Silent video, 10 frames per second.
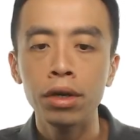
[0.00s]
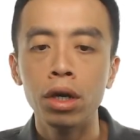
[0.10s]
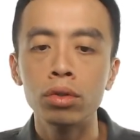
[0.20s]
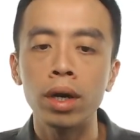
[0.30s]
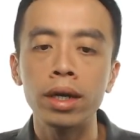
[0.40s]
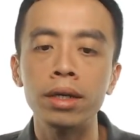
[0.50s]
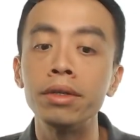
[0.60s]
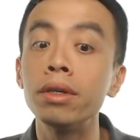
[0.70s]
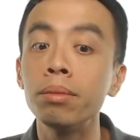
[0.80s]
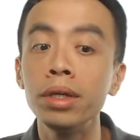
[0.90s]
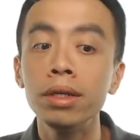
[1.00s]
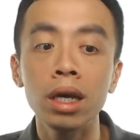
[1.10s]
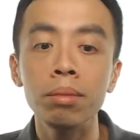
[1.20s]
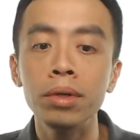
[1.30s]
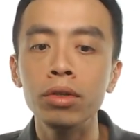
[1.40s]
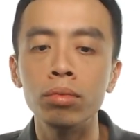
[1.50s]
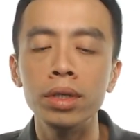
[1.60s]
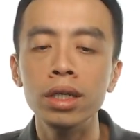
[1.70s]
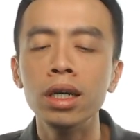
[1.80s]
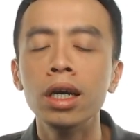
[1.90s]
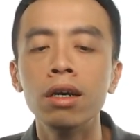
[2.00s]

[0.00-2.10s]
So I can determine Kb to be